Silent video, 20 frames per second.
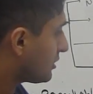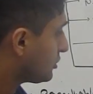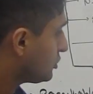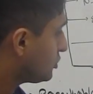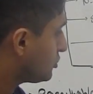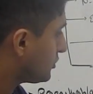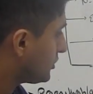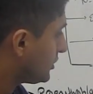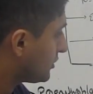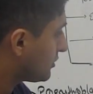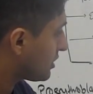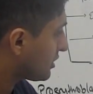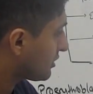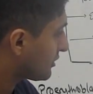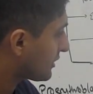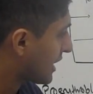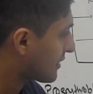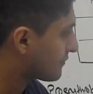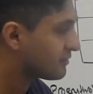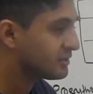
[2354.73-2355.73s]
you're not
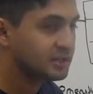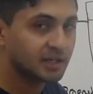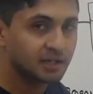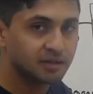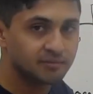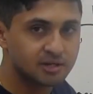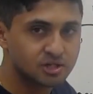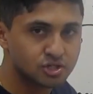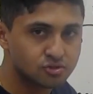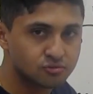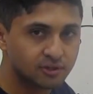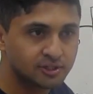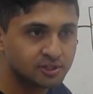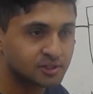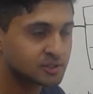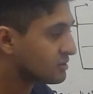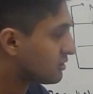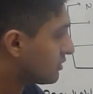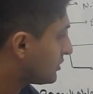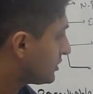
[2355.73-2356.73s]
going to have a DNA
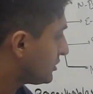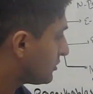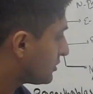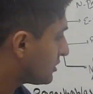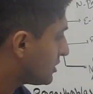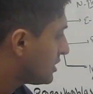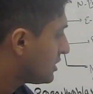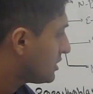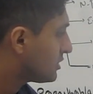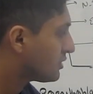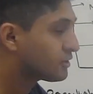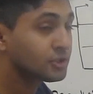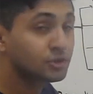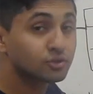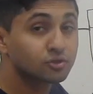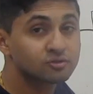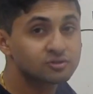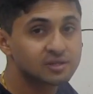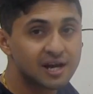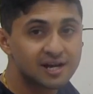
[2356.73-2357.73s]
maturations on your
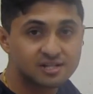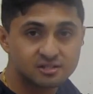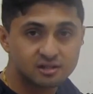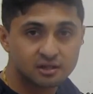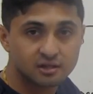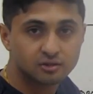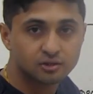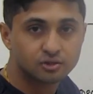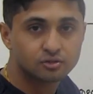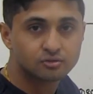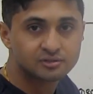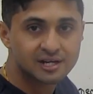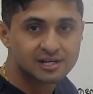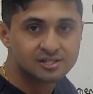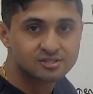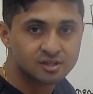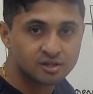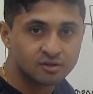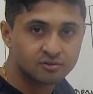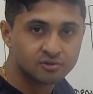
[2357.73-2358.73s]

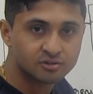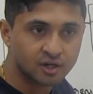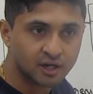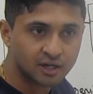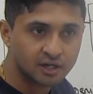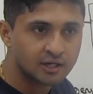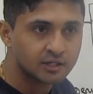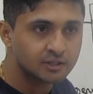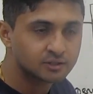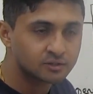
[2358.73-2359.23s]
erythrocyte series, right?